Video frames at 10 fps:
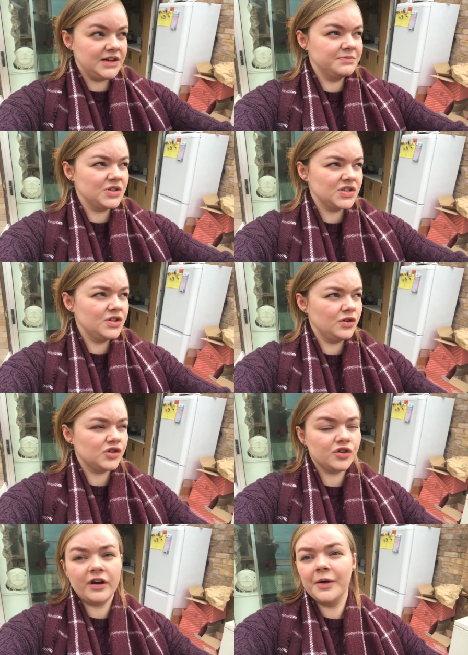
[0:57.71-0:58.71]
I'm just
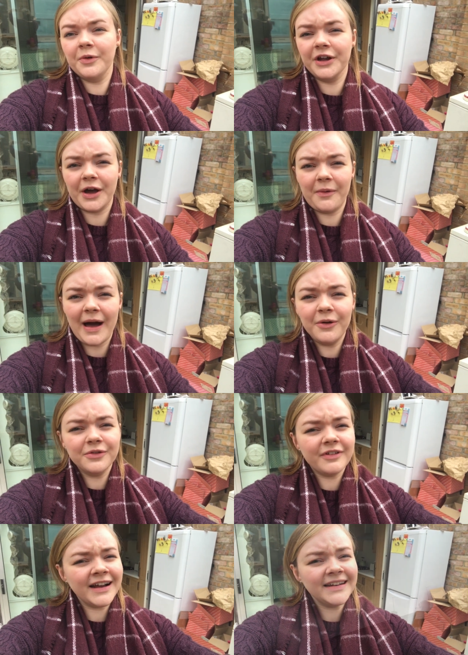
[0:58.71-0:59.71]
not sure I wanna go
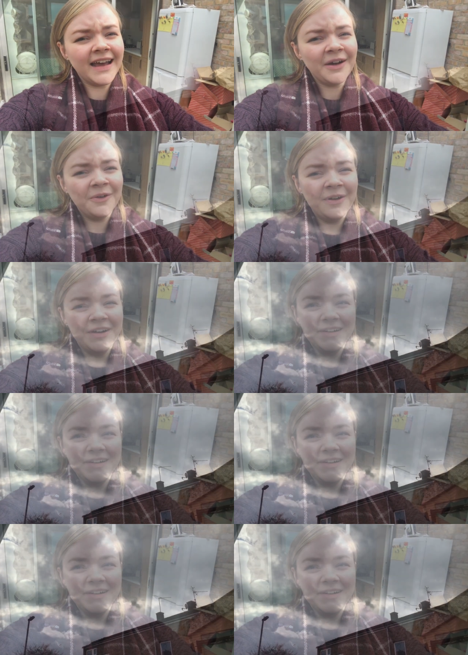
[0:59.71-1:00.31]
out right now.